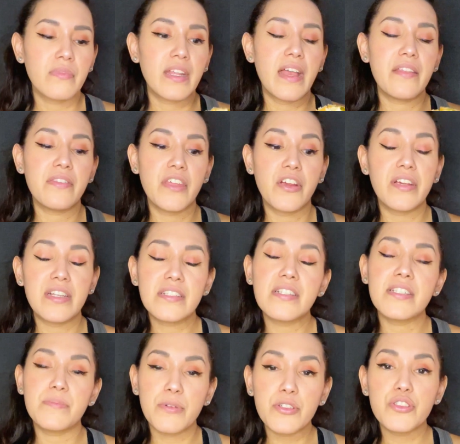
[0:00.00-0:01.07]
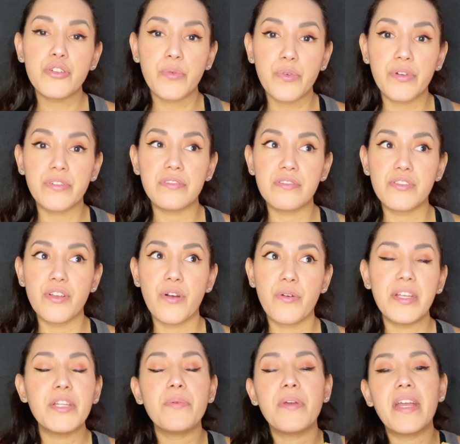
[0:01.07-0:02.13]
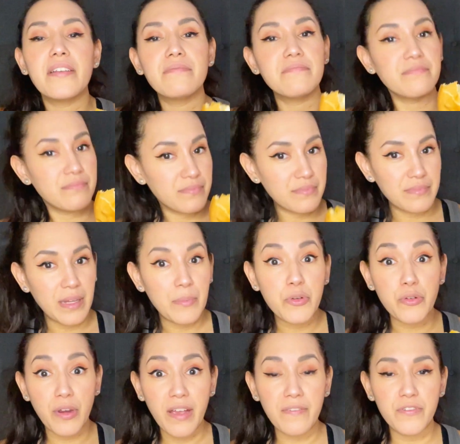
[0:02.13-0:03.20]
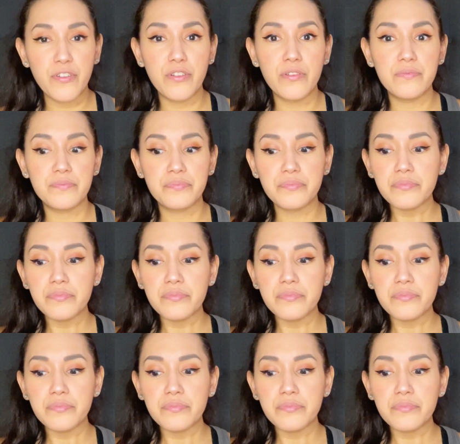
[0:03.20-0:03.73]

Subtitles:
and there is a spiritual world. So anyway, I'm grateful,